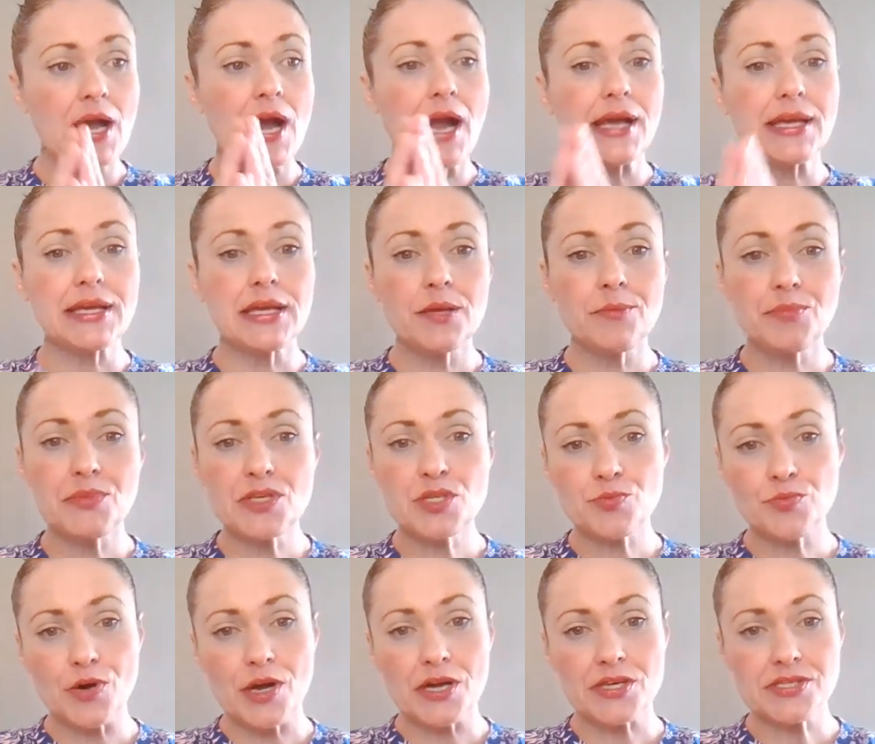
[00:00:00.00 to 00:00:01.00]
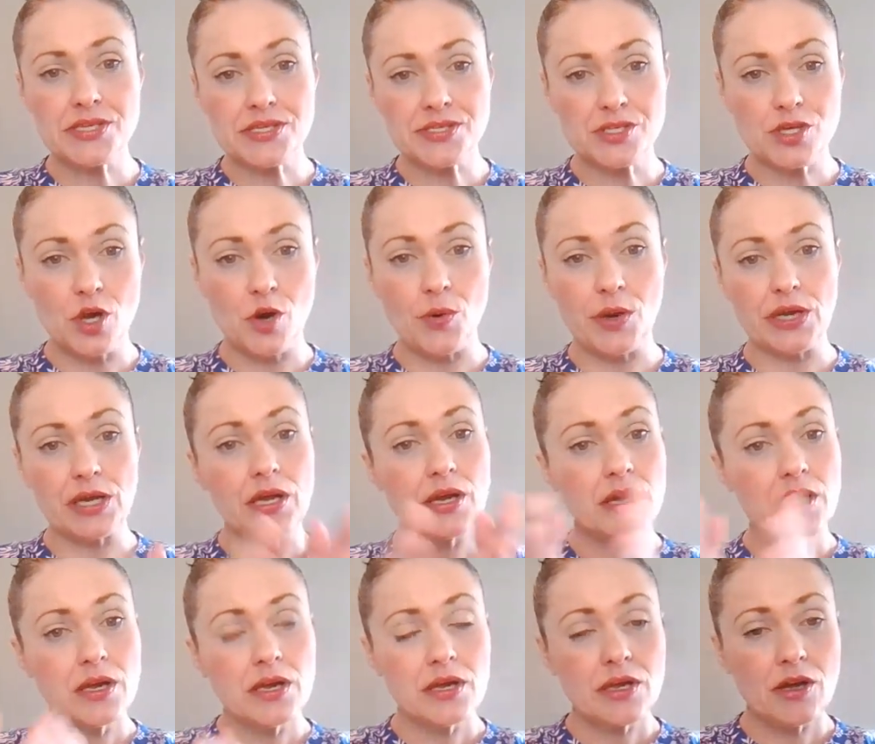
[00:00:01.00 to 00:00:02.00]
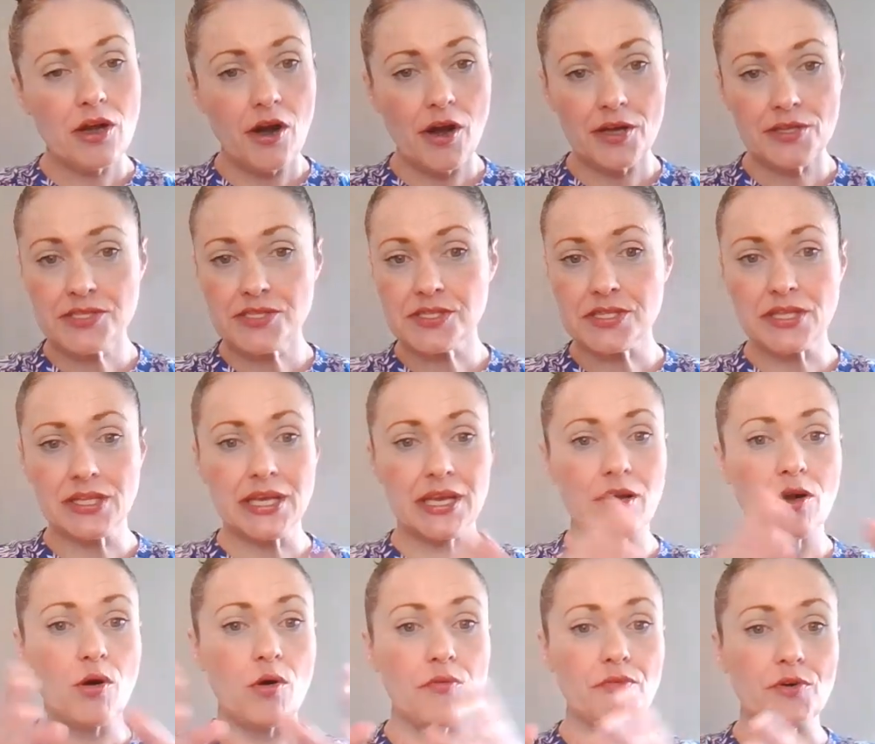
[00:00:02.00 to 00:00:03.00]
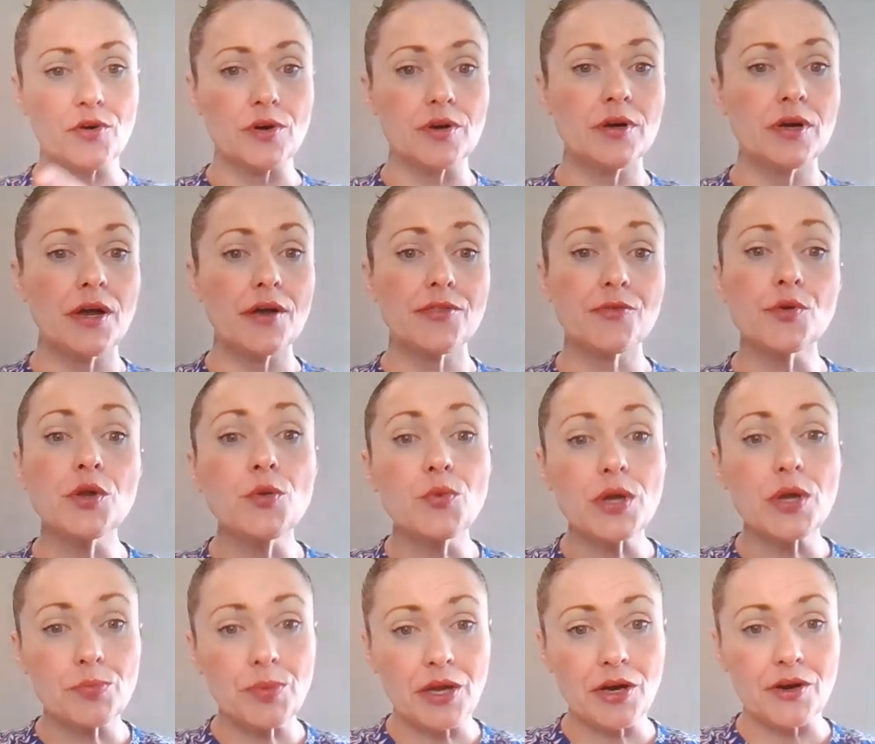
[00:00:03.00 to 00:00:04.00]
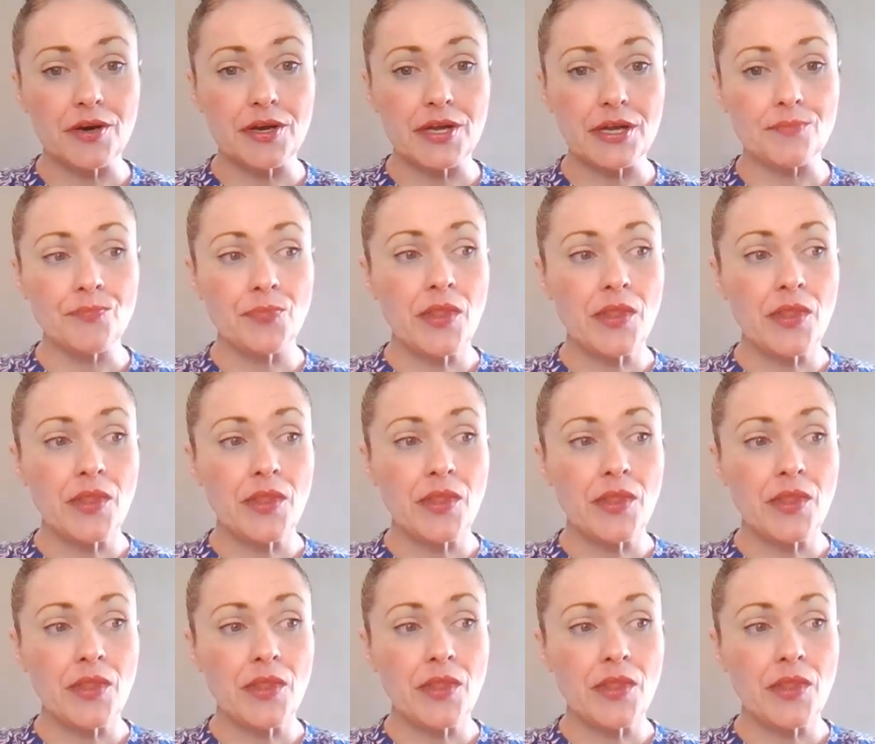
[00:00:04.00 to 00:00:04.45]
I keep this process going constantly over a 3-week period.